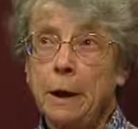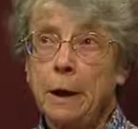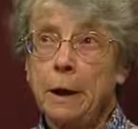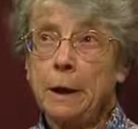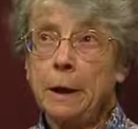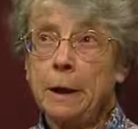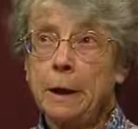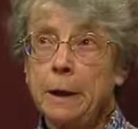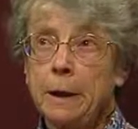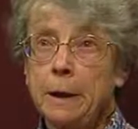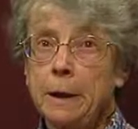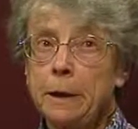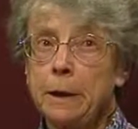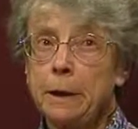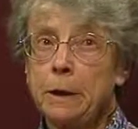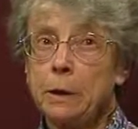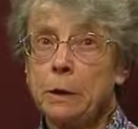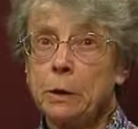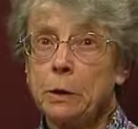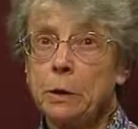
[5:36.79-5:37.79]
Uh,
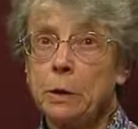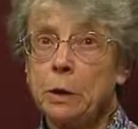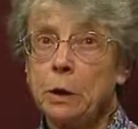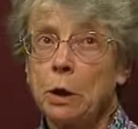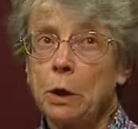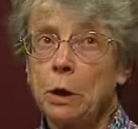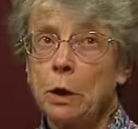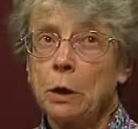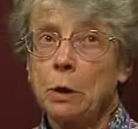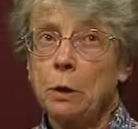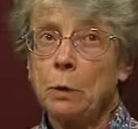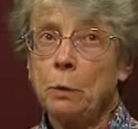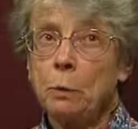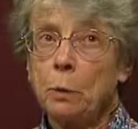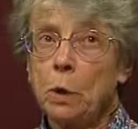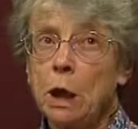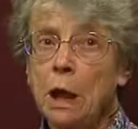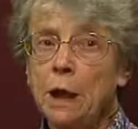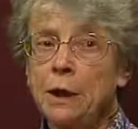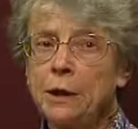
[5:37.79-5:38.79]

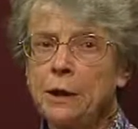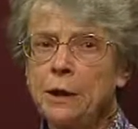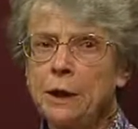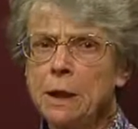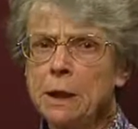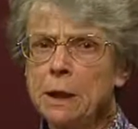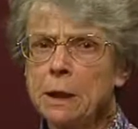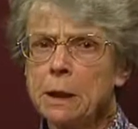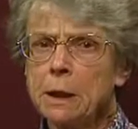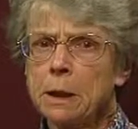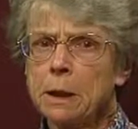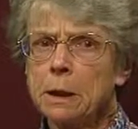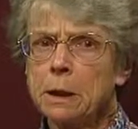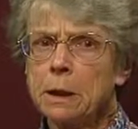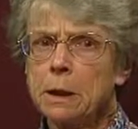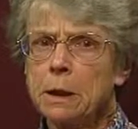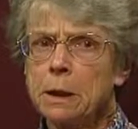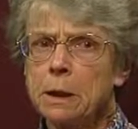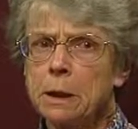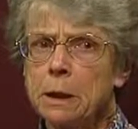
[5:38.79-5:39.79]
well, I think
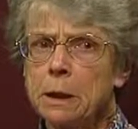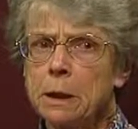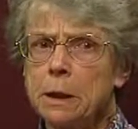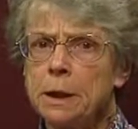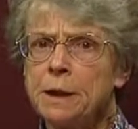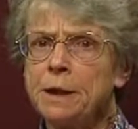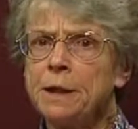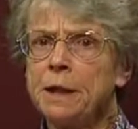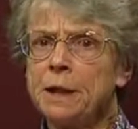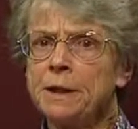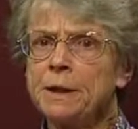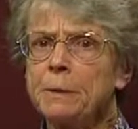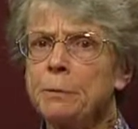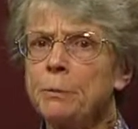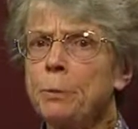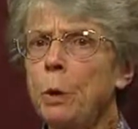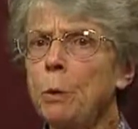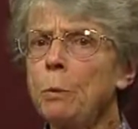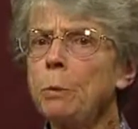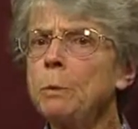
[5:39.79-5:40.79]
it is.
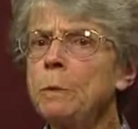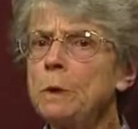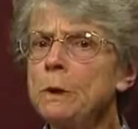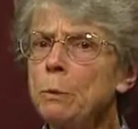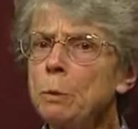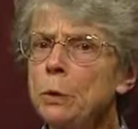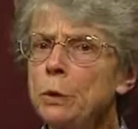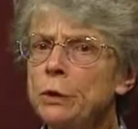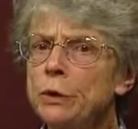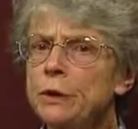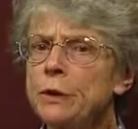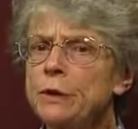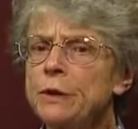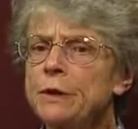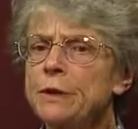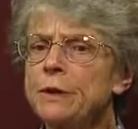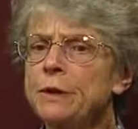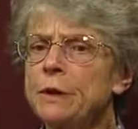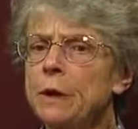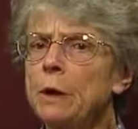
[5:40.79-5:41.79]
It probably
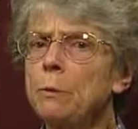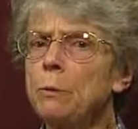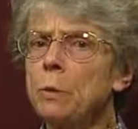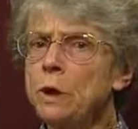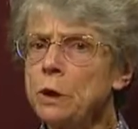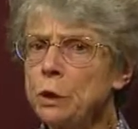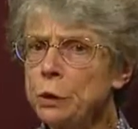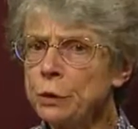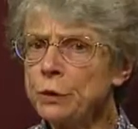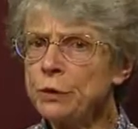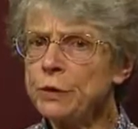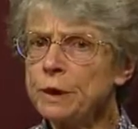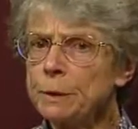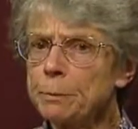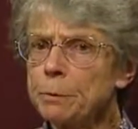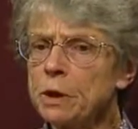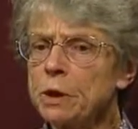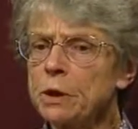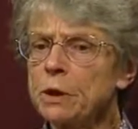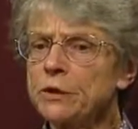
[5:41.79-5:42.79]
works, and we use
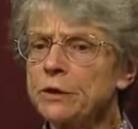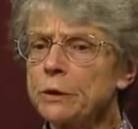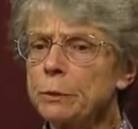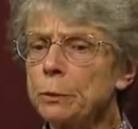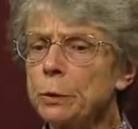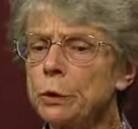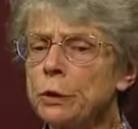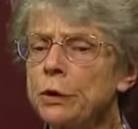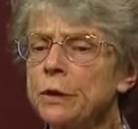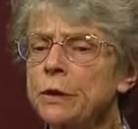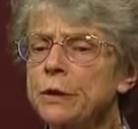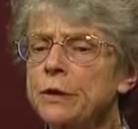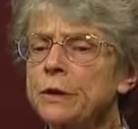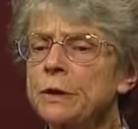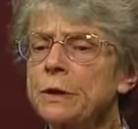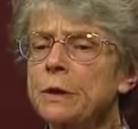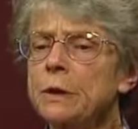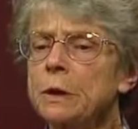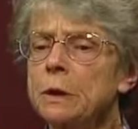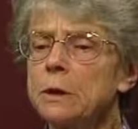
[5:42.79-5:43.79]
it because it
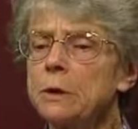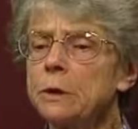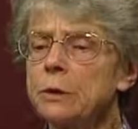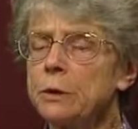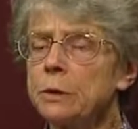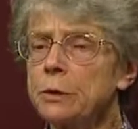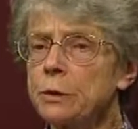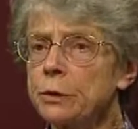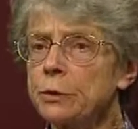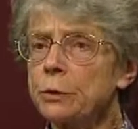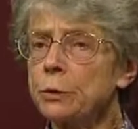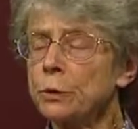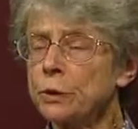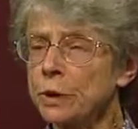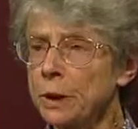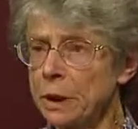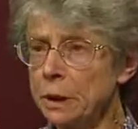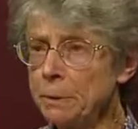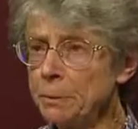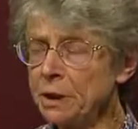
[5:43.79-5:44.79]
works to a
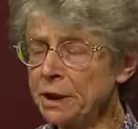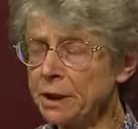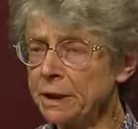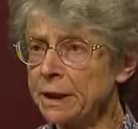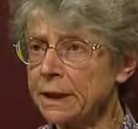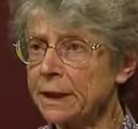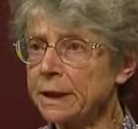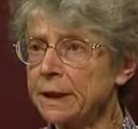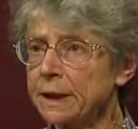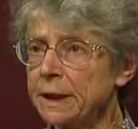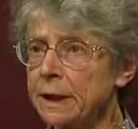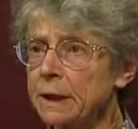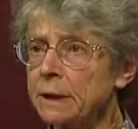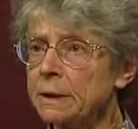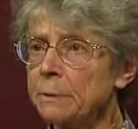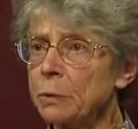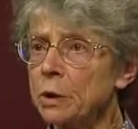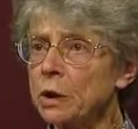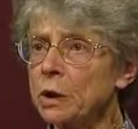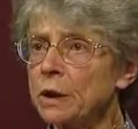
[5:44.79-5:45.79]
limited
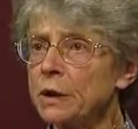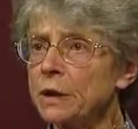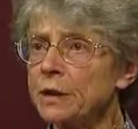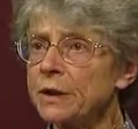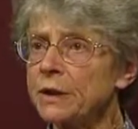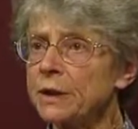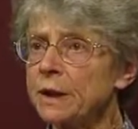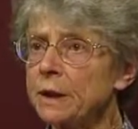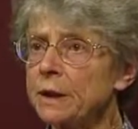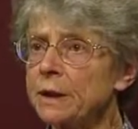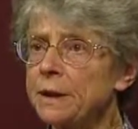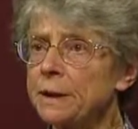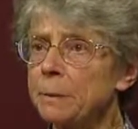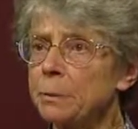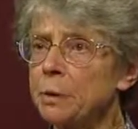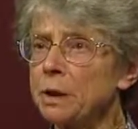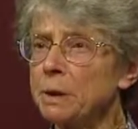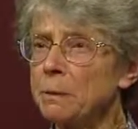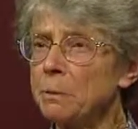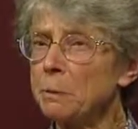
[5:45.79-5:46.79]
extent because it's a
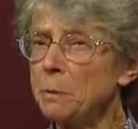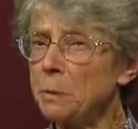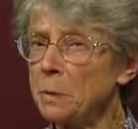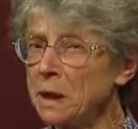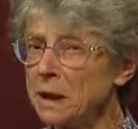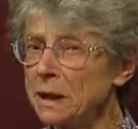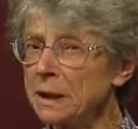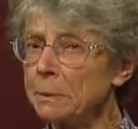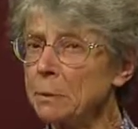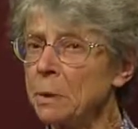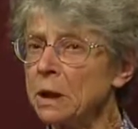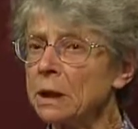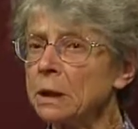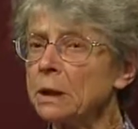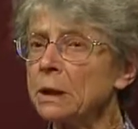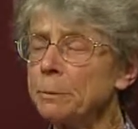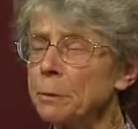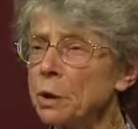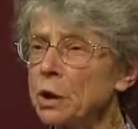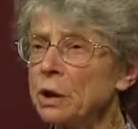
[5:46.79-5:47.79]
bit
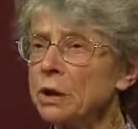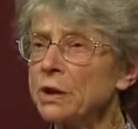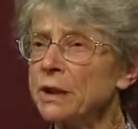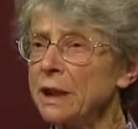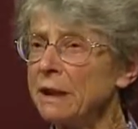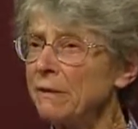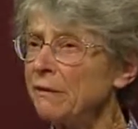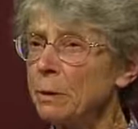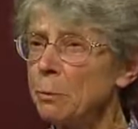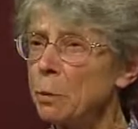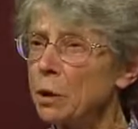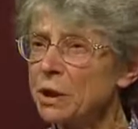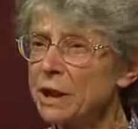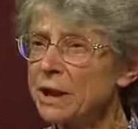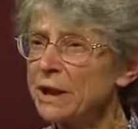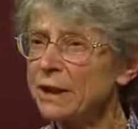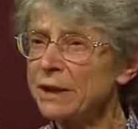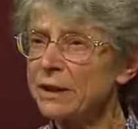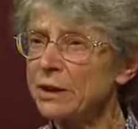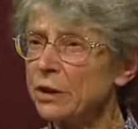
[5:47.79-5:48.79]
piecemeal and because
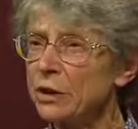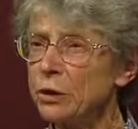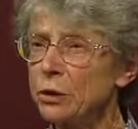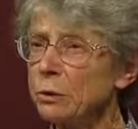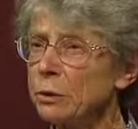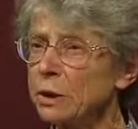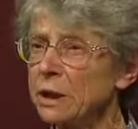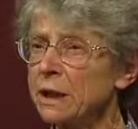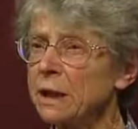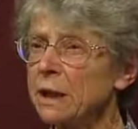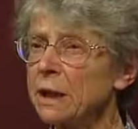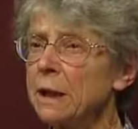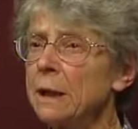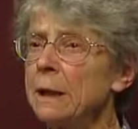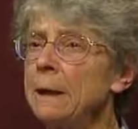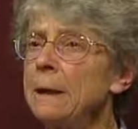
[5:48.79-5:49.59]
everybody doesn't do it.